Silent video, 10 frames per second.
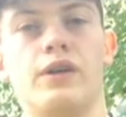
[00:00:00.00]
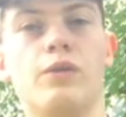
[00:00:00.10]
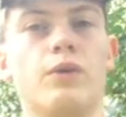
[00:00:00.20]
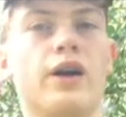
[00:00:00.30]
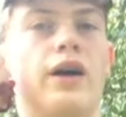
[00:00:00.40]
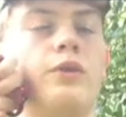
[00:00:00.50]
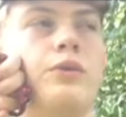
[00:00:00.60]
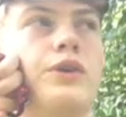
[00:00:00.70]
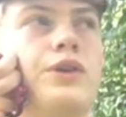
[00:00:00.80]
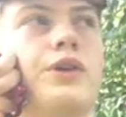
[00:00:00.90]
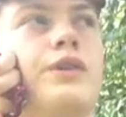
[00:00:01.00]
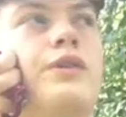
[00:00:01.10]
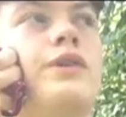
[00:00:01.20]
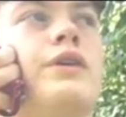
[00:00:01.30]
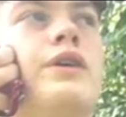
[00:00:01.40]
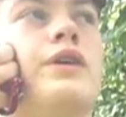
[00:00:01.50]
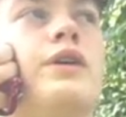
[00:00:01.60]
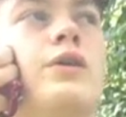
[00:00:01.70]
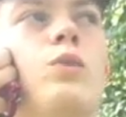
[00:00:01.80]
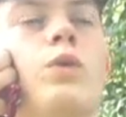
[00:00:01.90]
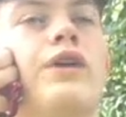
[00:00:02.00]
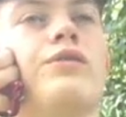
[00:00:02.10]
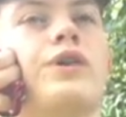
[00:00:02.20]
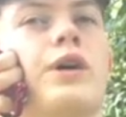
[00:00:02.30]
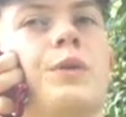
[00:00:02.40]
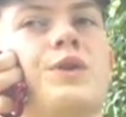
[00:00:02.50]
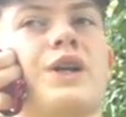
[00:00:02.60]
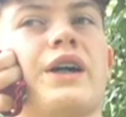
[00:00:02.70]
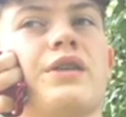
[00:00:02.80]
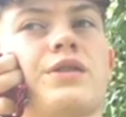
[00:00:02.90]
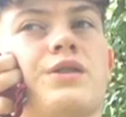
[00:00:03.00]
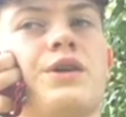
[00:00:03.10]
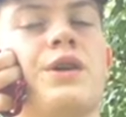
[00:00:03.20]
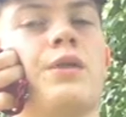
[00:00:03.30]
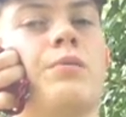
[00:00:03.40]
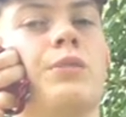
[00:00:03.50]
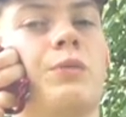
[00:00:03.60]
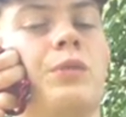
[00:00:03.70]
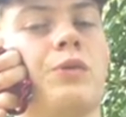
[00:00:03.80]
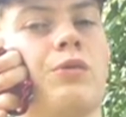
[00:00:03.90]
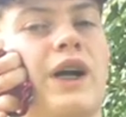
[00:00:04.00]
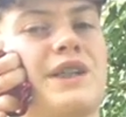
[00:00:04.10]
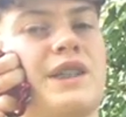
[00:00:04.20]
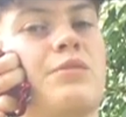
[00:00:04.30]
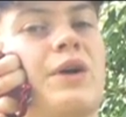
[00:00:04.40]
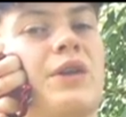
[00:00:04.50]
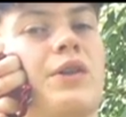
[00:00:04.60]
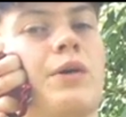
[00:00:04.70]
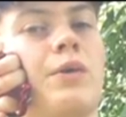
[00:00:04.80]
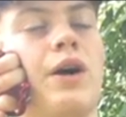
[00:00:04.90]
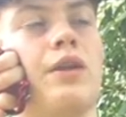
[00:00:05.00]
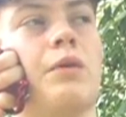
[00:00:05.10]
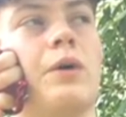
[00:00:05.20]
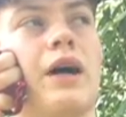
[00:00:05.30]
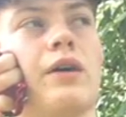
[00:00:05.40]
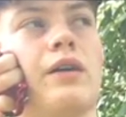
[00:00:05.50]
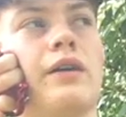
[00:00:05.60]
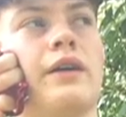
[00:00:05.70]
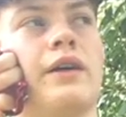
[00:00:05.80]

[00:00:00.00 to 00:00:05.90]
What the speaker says: Where I would wait for a couple seconds but be resting my thumb on the barrel